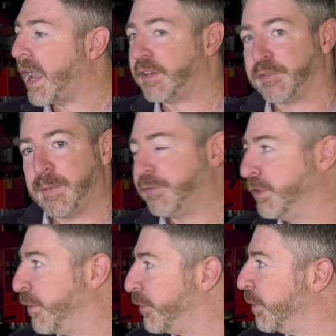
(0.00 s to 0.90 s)
And
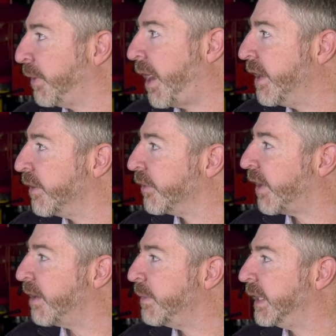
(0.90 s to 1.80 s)
especially for suppliers,
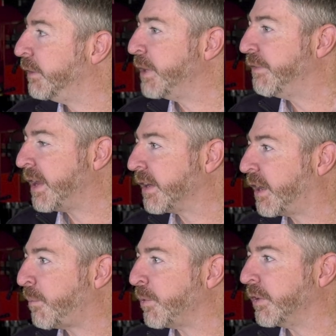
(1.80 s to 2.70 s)
I mean, we've had a
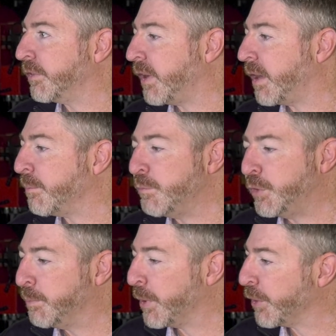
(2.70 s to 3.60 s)
couple of
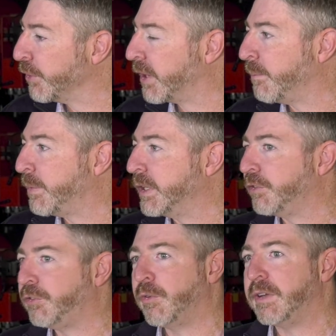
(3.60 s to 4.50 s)
new burner
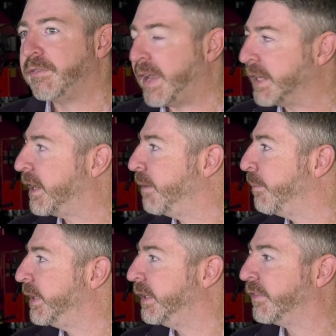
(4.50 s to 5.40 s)
companies join, fan
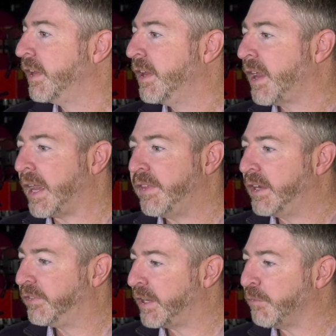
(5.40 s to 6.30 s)
companies, and
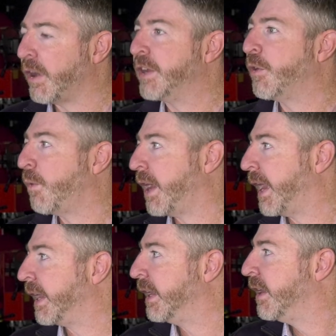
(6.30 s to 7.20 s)
they say right
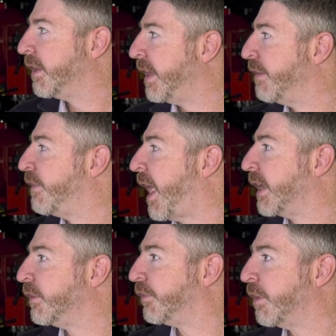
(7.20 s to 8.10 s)
away they've
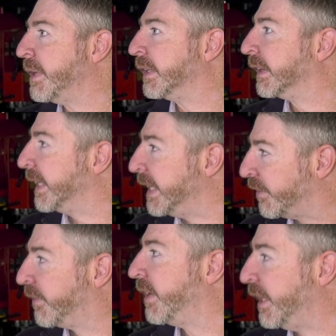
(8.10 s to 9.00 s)
gotten some at
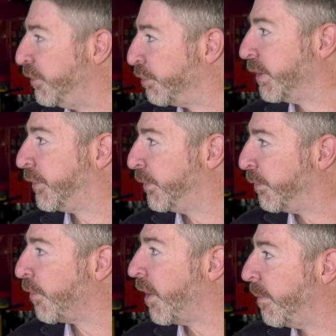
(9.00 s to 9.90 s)
least interest
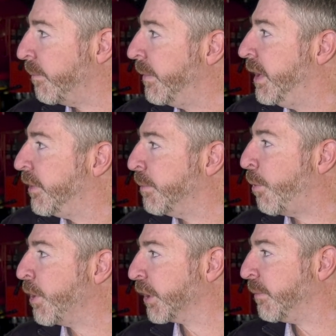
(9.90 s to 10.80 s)
from the
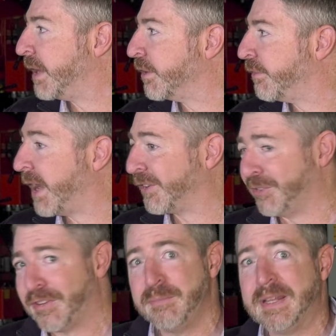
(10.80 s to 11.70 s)
boiler
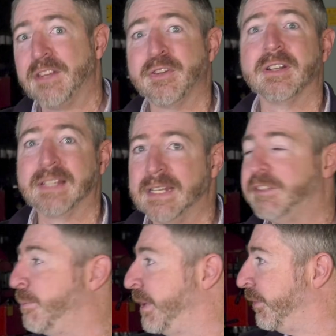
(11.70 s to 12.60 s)
manufacturer. Doesn't mean it's going to
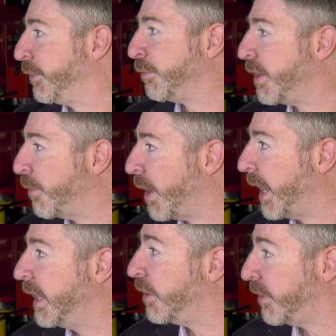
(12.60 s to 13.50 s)
lead to business right
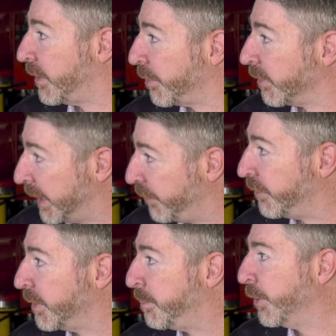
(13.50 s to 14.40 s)
away, because it's a
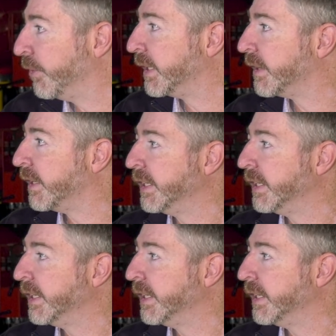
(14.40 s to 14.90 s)
relationship building thing.